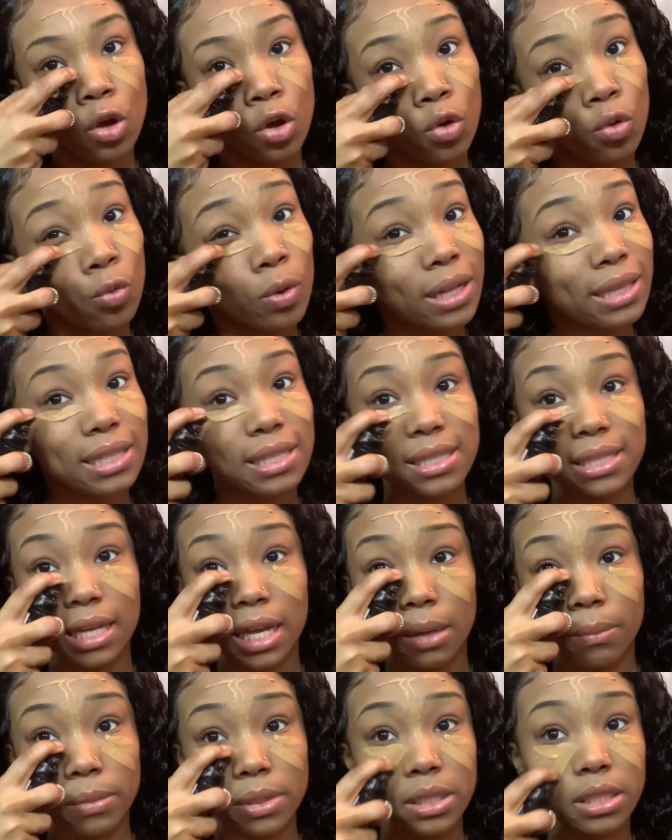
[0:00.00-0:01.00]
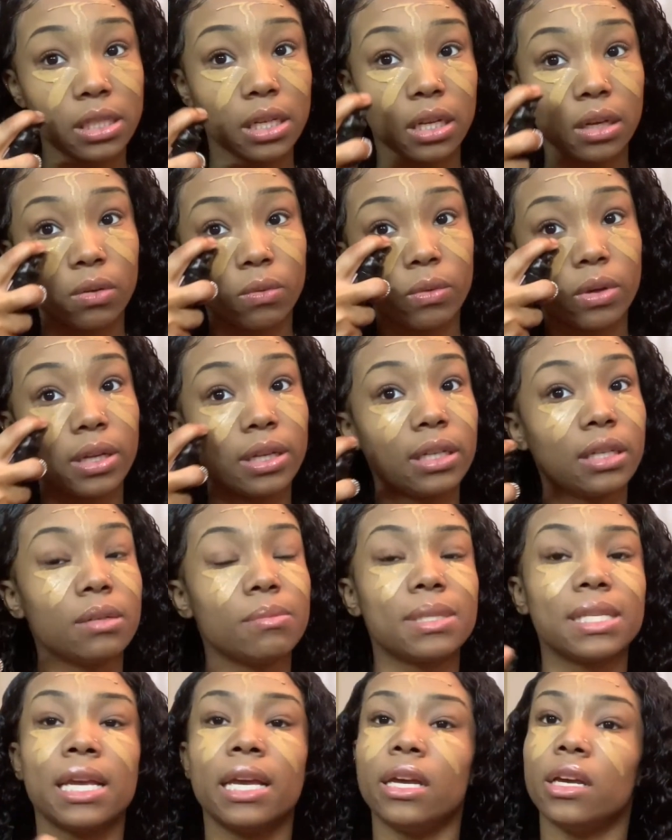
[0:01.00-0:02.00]
Who at the time was Tia
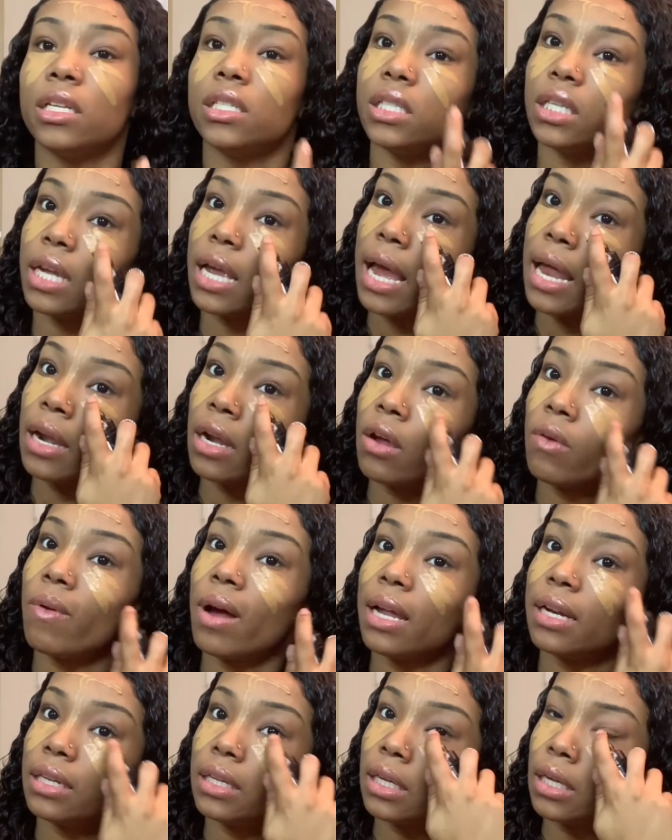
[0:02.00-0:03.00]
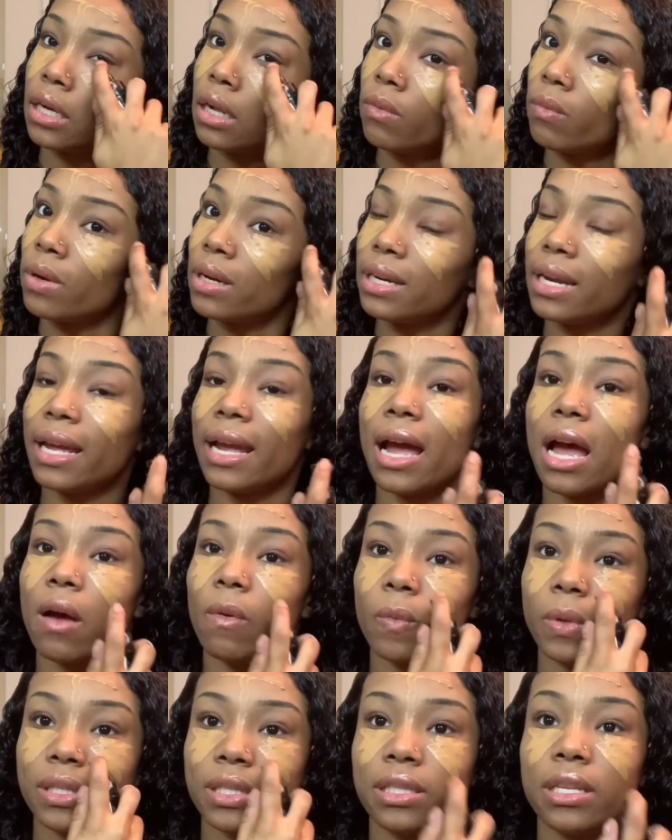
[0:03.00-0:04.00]
Williams, and she had no idea that one day I
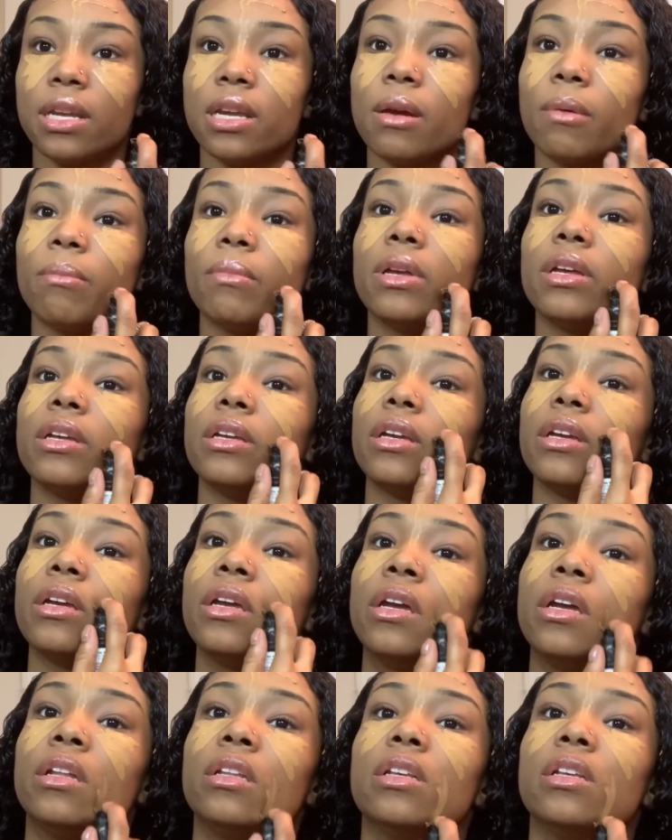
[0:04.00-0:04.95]
would see a million.